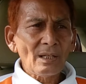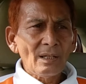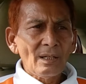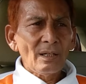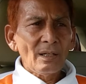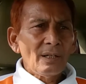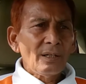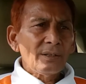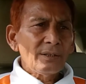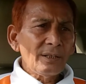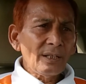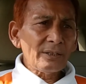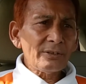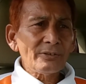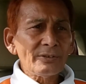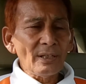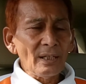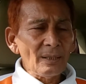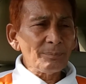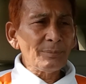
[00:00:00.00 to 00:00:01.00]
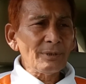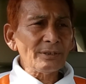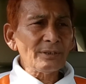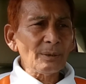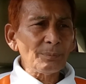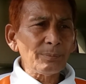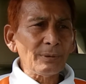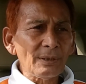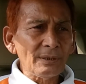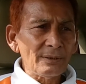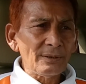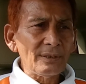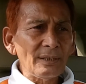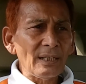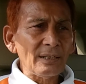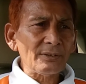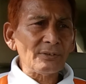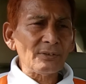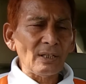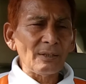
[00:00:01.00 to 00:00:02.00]
He has self-discipline, he has
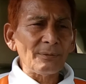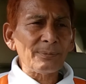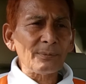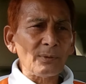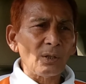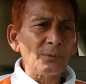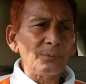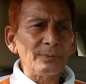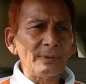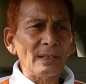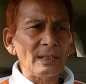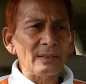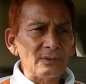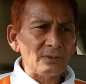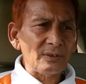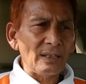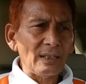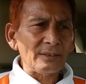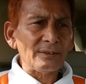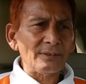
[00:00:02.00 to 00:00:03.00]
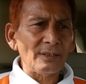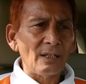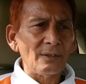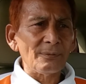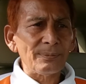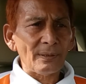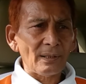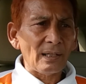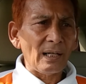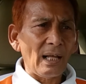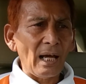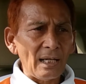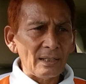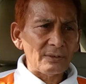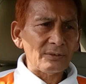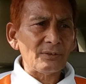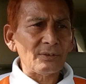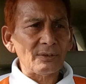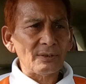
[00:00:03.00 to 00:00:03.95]
self-confidence, he has self-reliance.